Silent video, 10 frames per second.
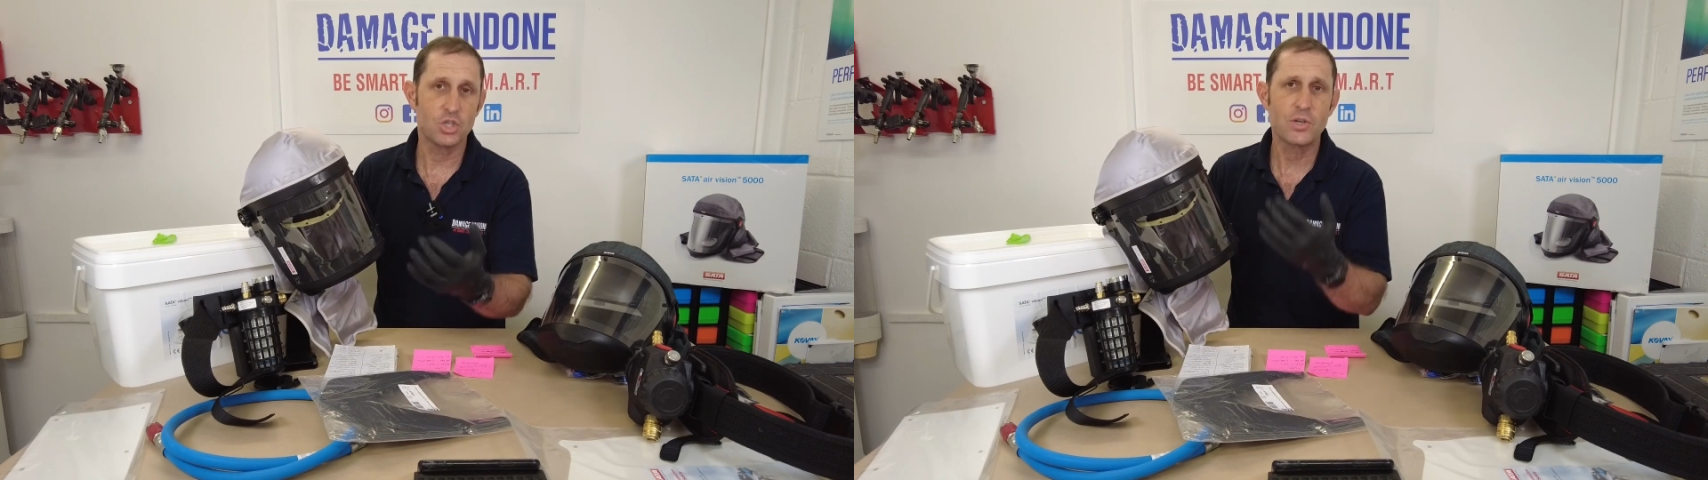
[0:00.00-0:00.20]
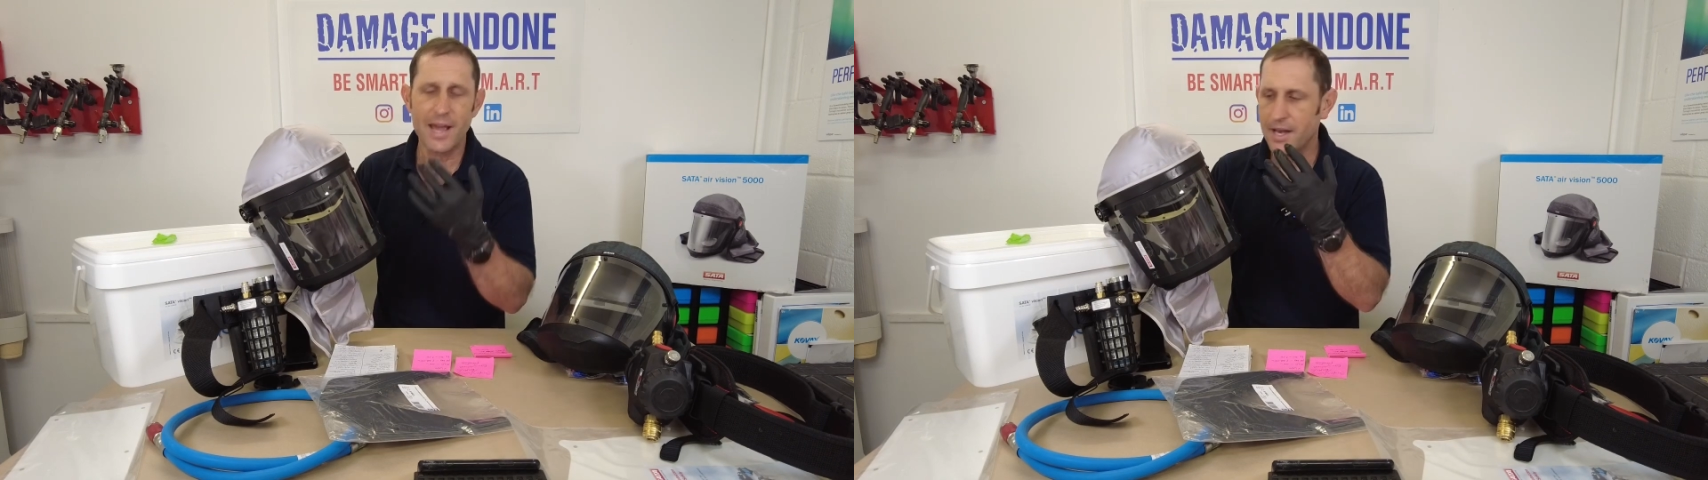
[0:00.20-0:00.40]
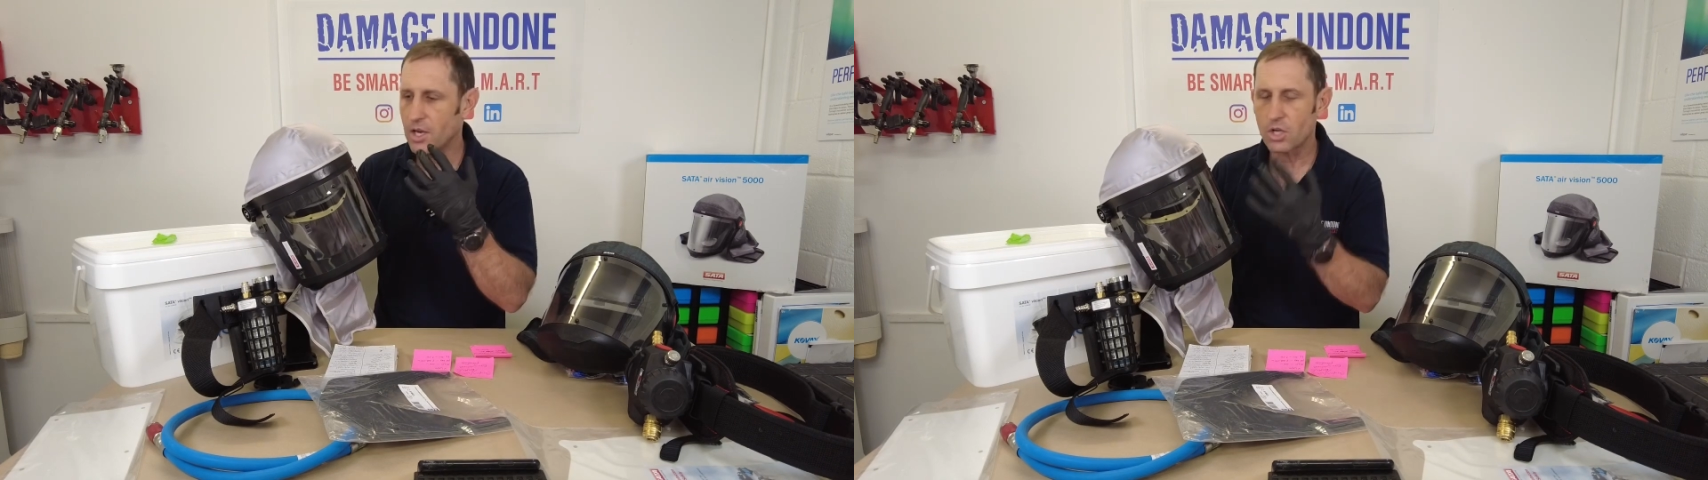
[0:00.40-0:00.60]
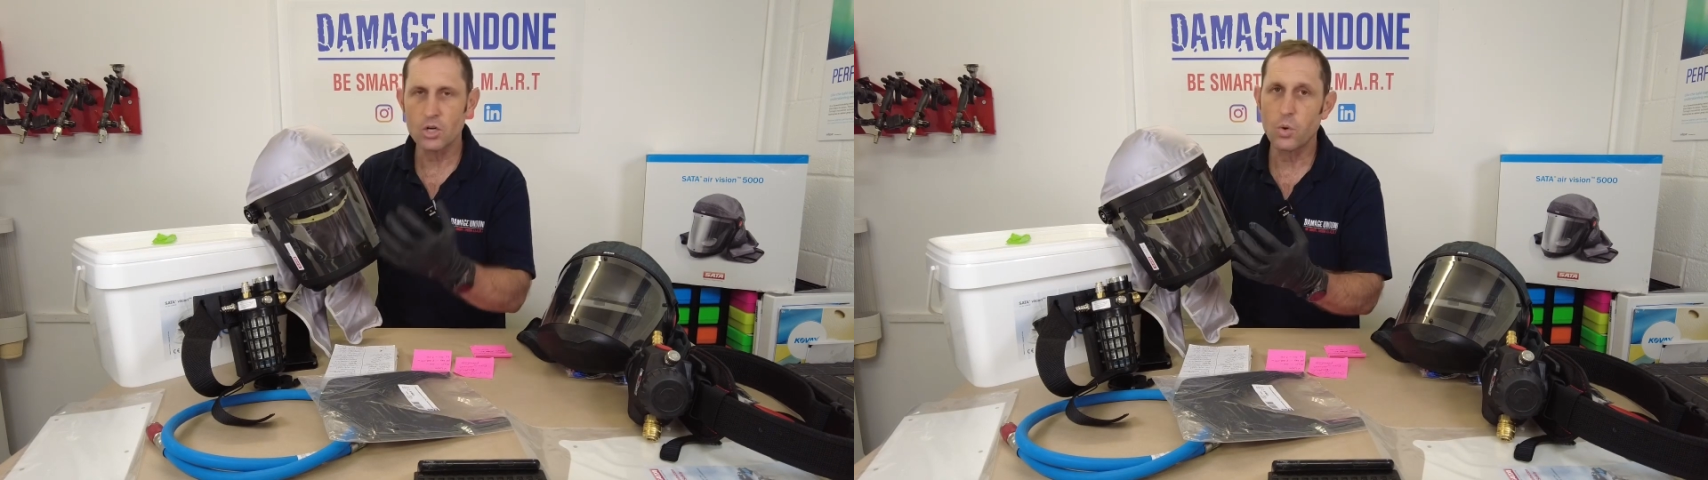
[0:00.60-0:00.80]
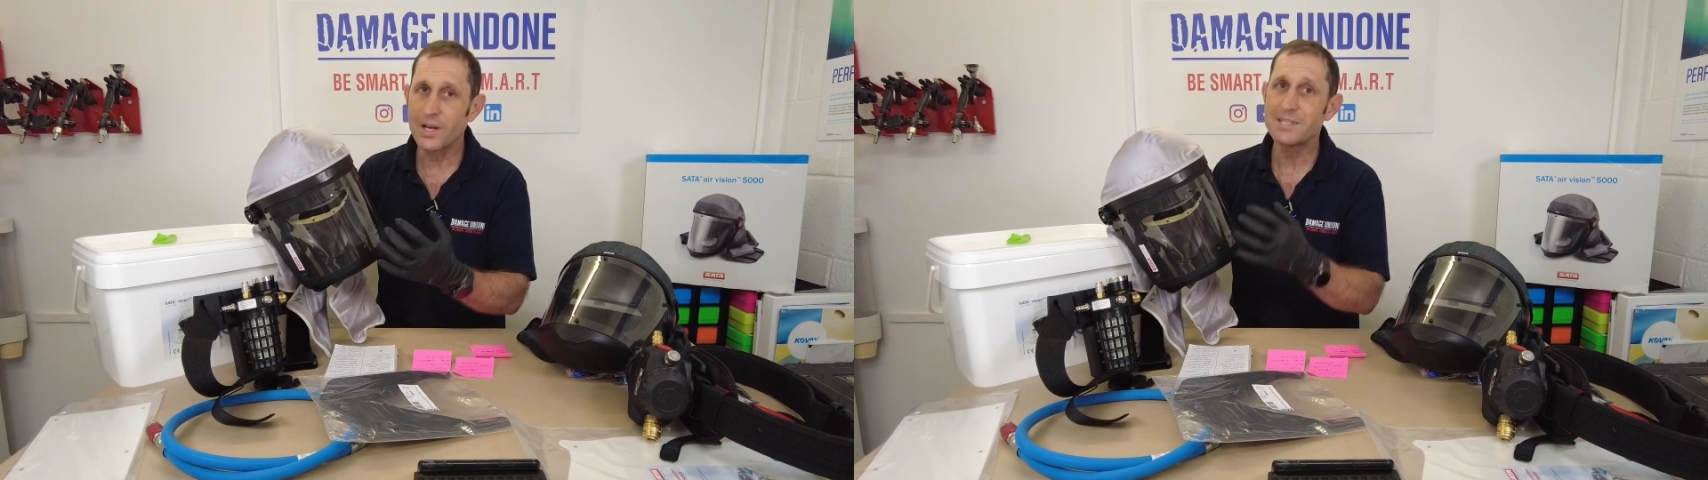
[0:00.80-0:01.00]
You're getting a good
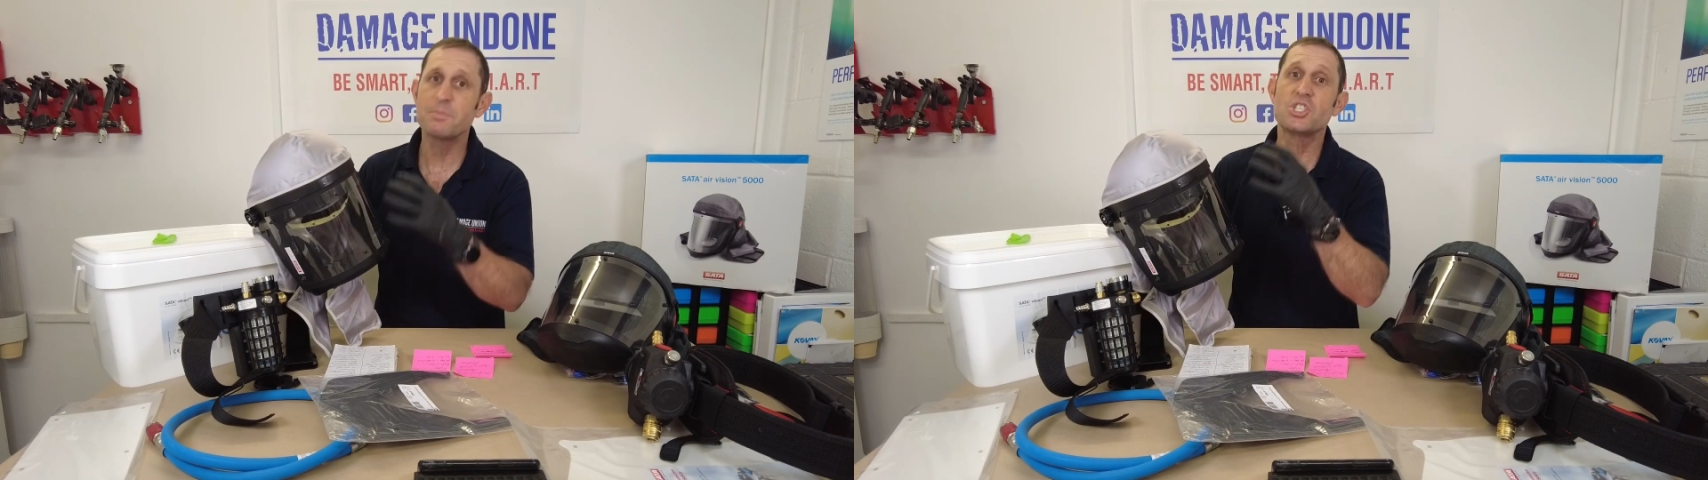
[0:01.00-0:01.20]
quality, but